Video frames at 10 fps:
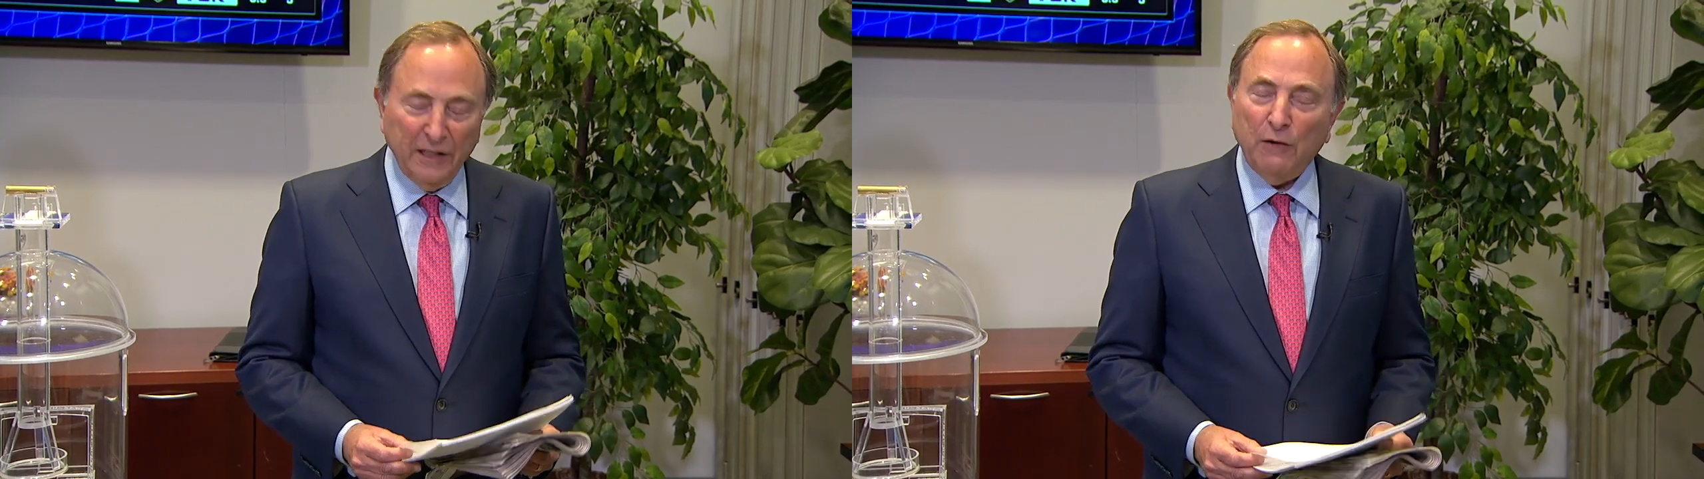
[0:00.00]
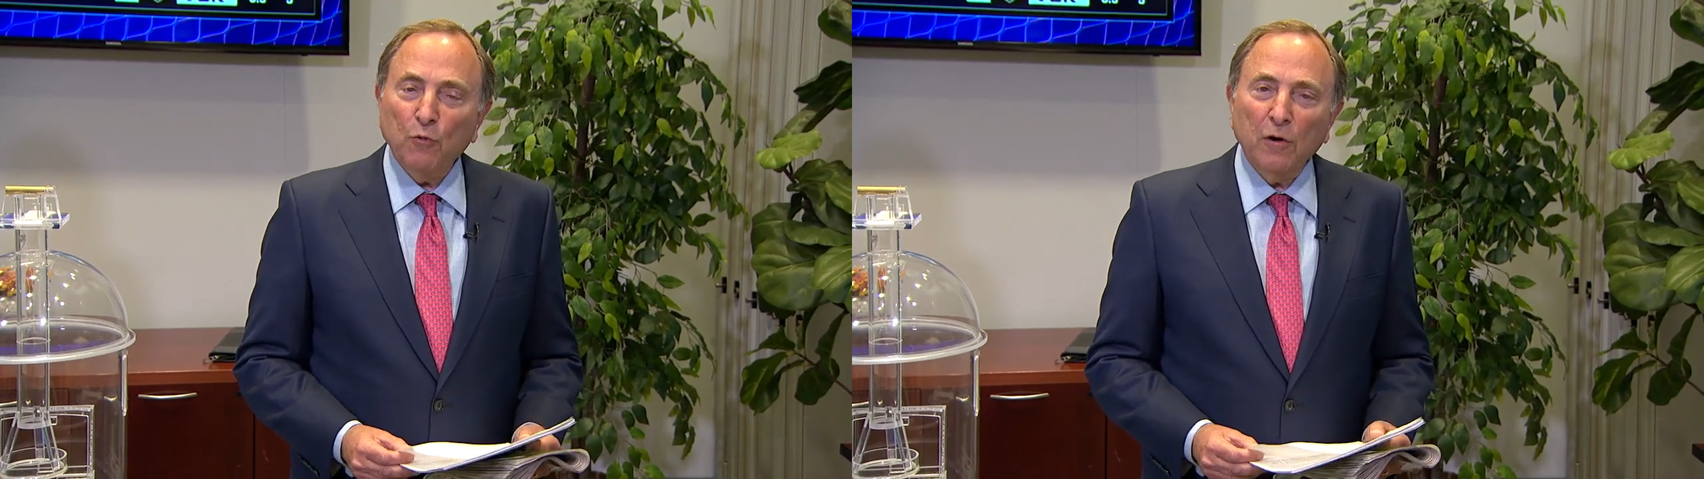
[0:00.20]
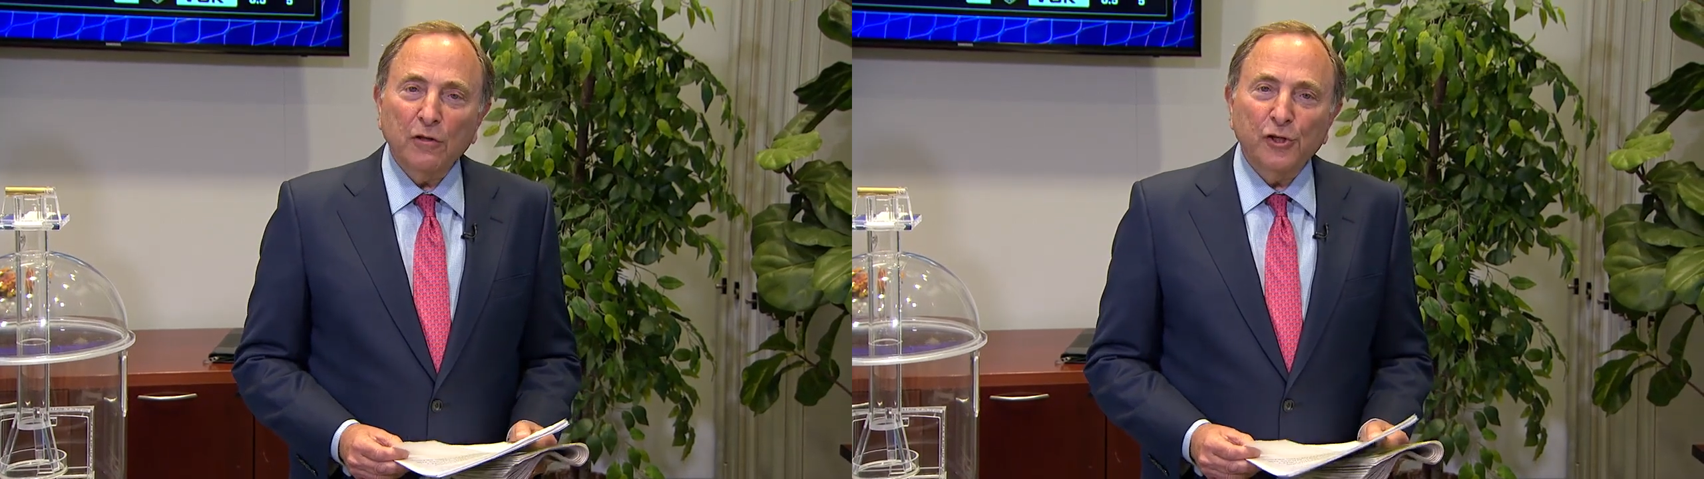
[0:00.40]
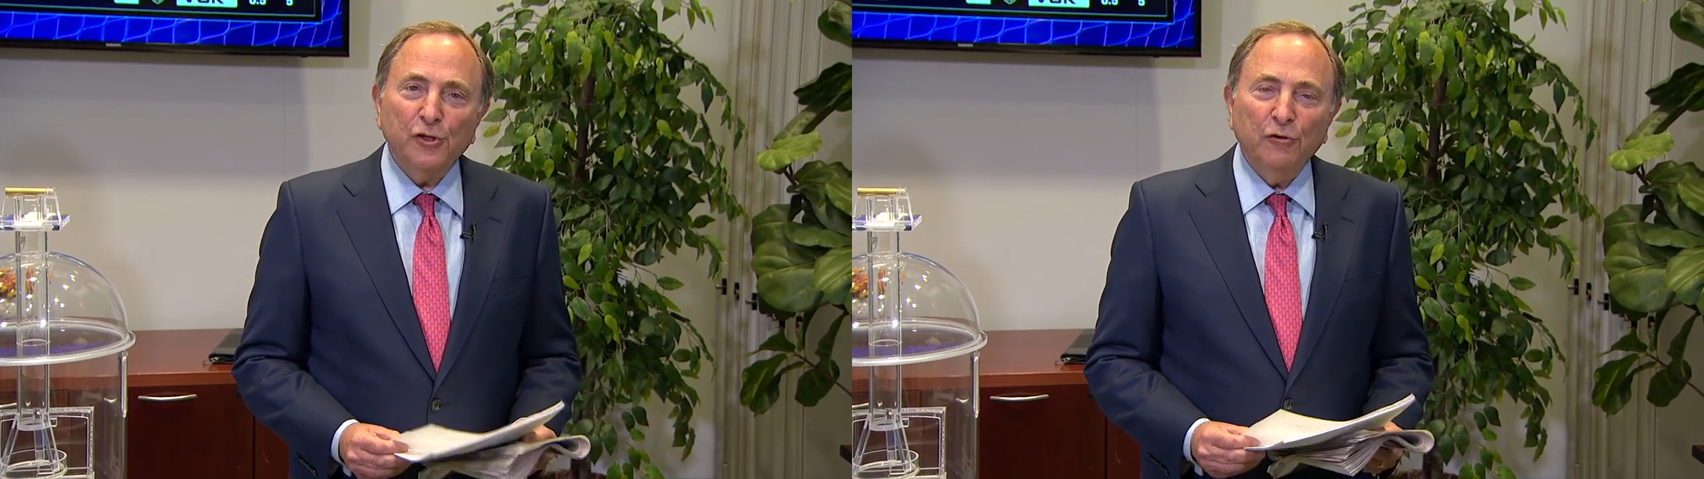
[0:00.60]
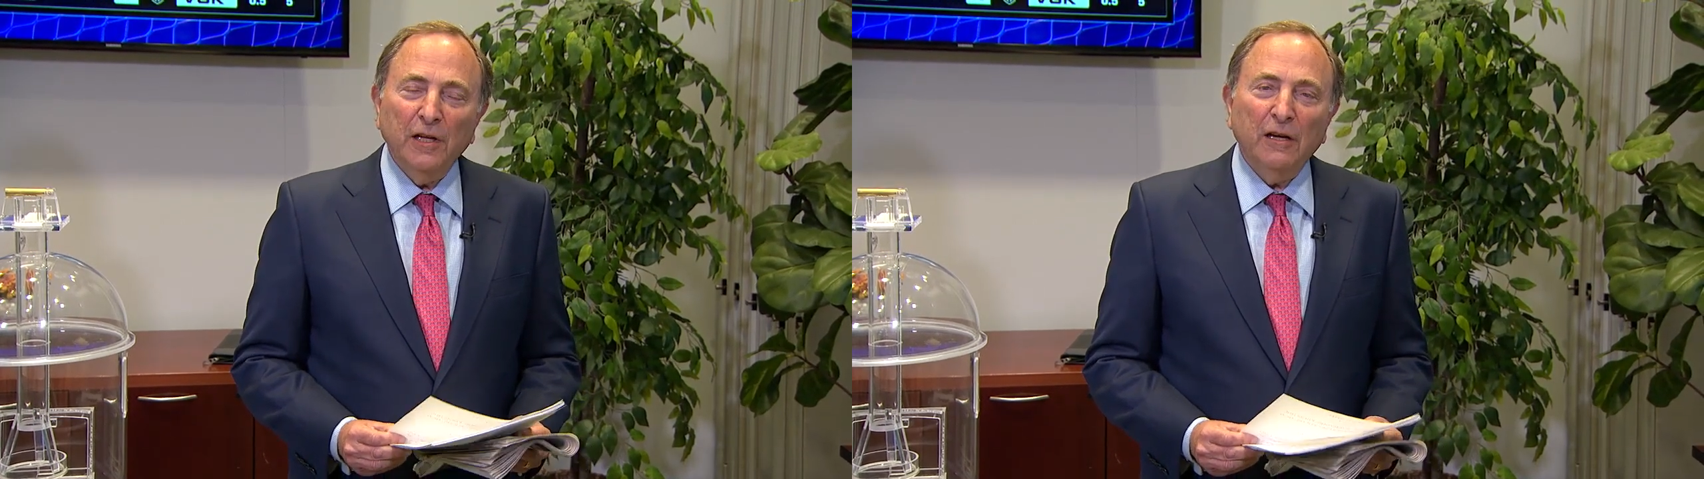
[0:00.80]
Network
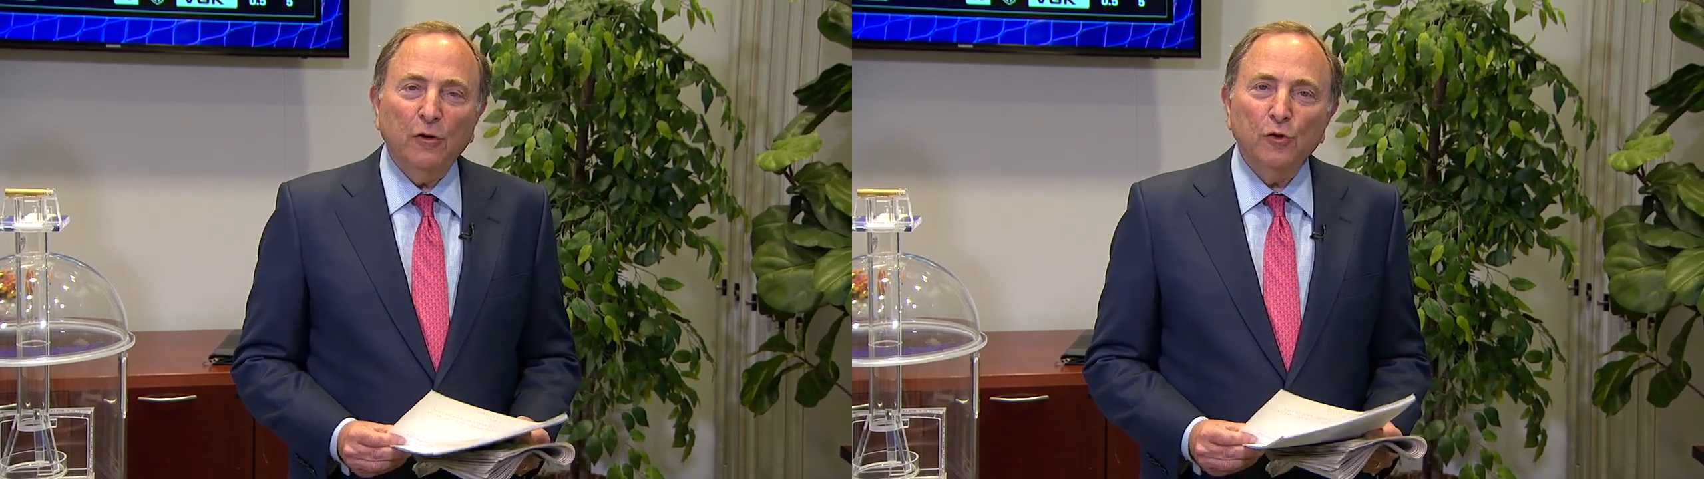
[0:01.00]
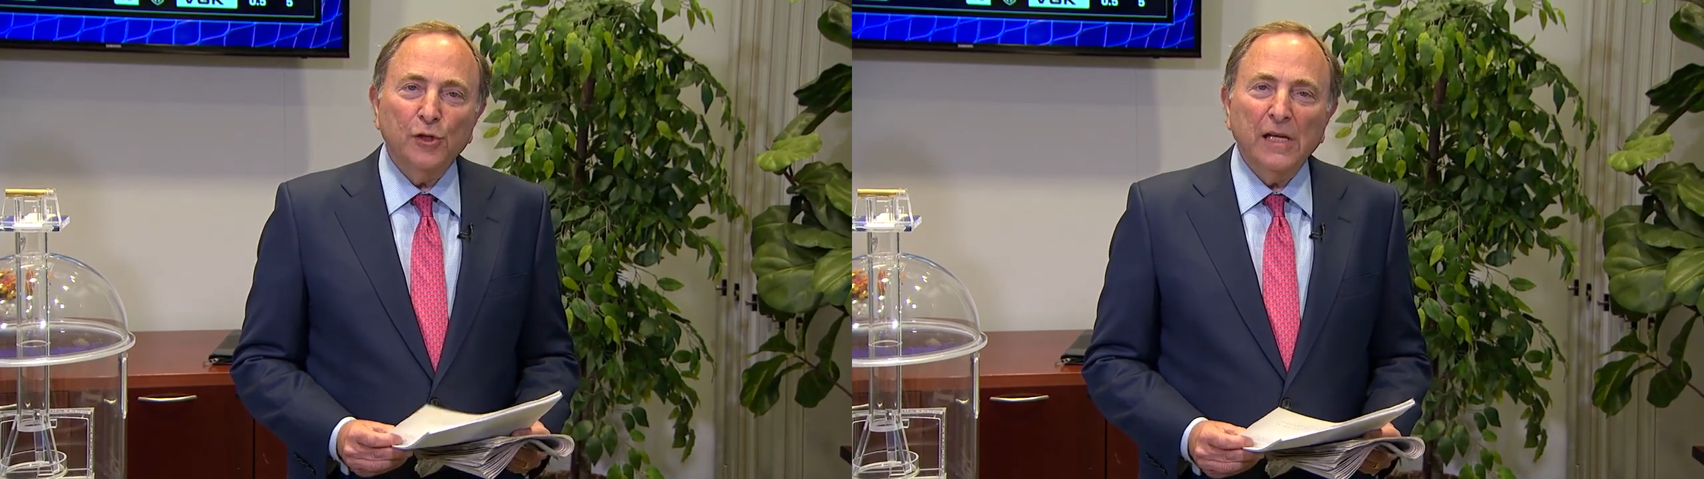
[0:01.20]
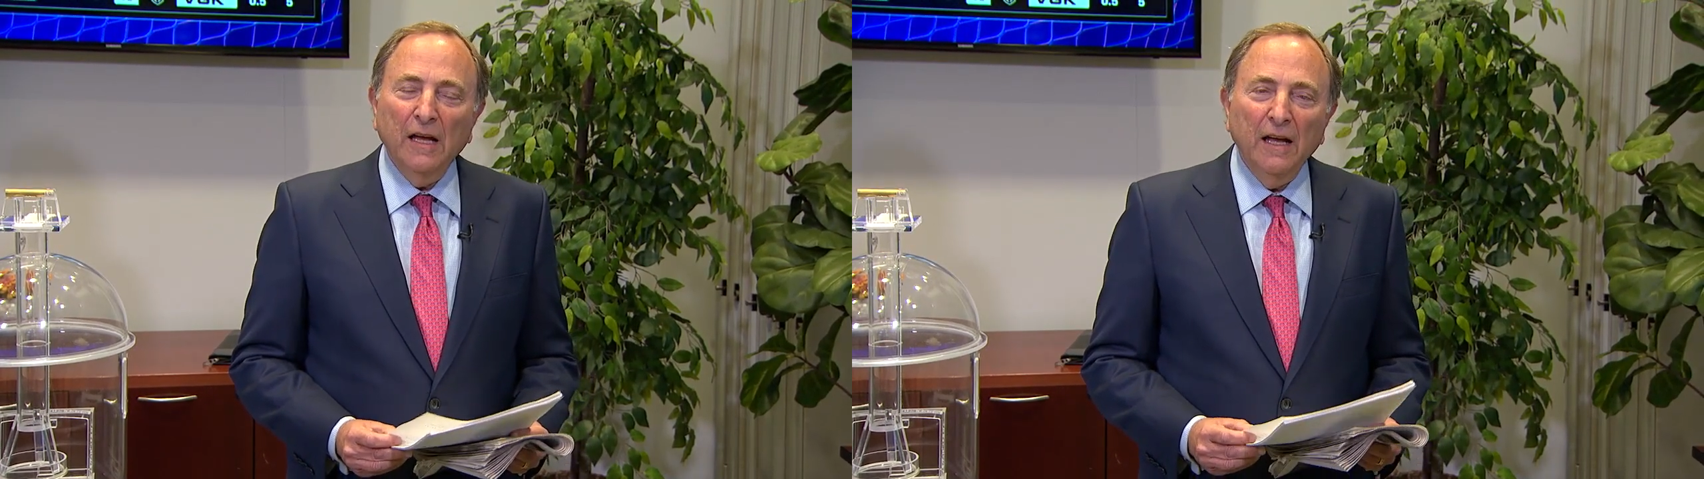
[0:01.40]
studios